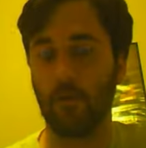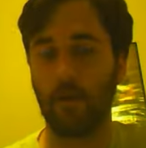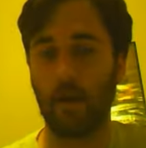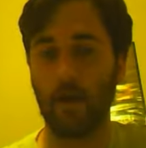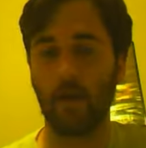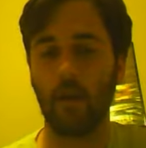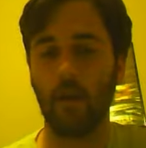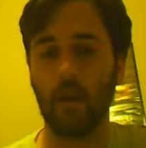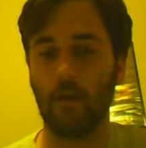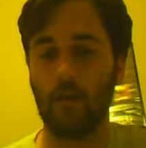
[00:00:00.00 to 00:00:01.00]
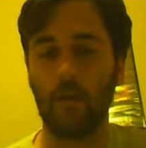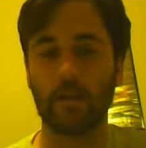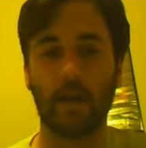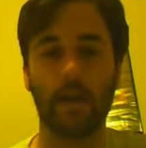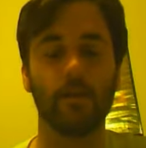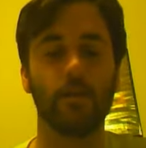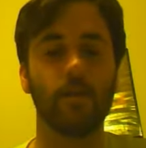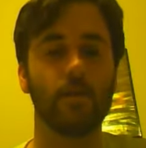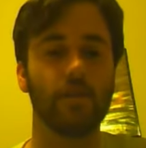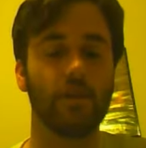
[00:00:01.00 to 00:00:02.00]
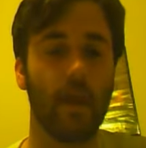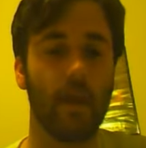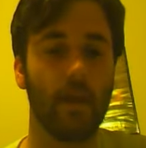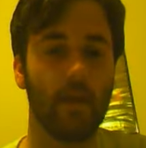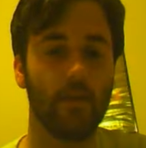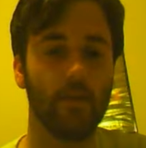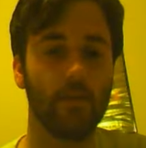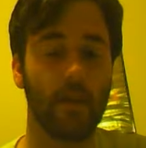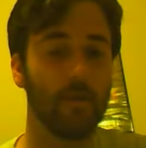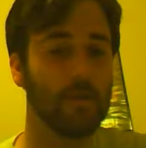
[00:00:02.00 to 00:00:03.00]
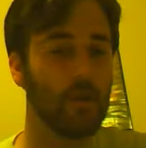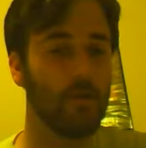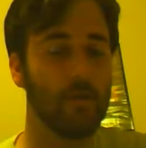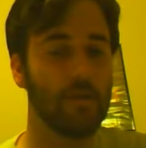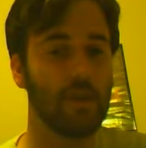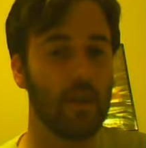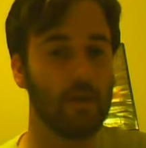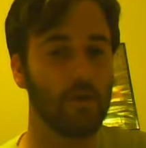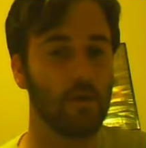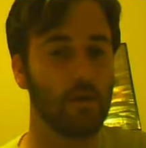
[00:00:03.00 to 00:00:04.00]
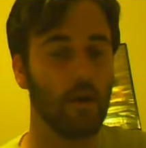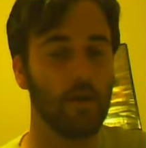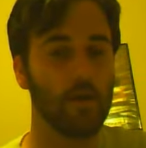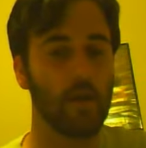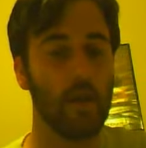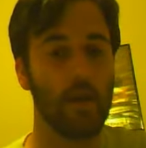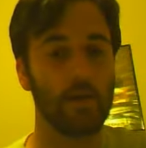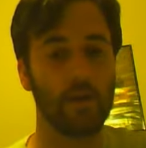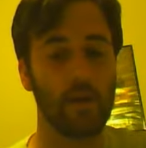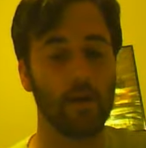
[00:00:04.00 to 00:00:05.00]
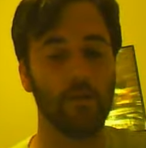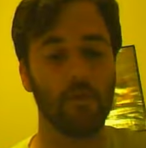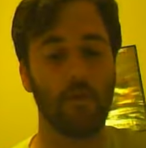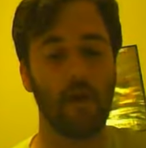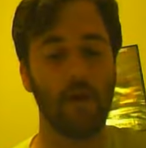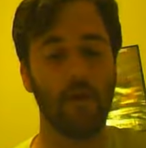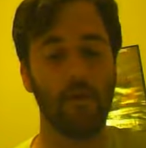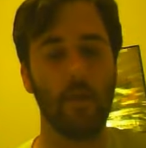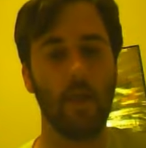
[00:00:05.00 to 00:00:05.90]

ladder, and on the other side, Jay Briscoe hit the J driller onto Generico through the ladder.